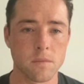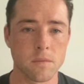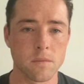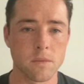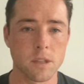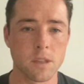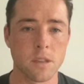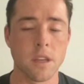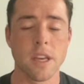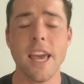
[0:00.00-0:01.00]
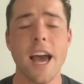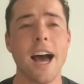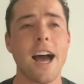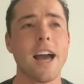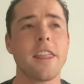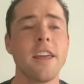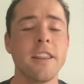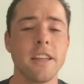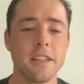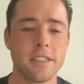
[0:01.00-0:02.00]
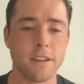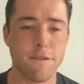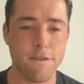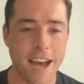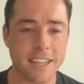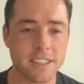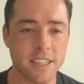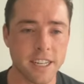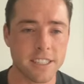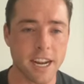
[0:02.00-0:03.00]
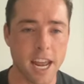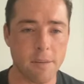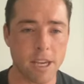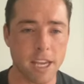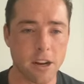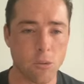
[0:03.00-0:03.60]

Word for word: Go ahead, Kerry. Yeah, I think that it's a fascinating dynamic here,